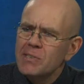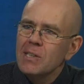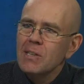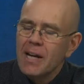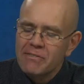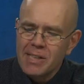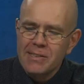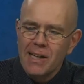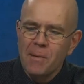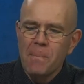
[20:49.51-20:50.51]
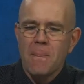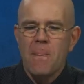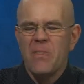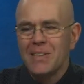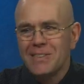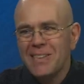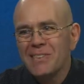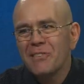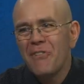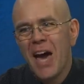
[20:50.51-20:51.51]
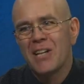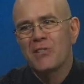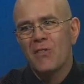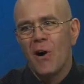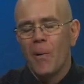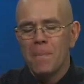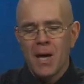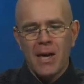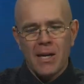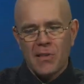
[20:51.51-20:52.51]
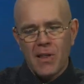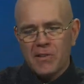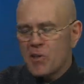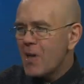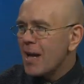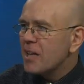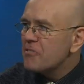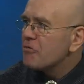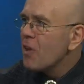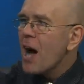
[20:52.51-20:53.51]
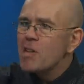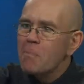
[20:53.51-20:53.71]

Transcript: see a lot of detail. The disadvantage, though, is that the satellite flies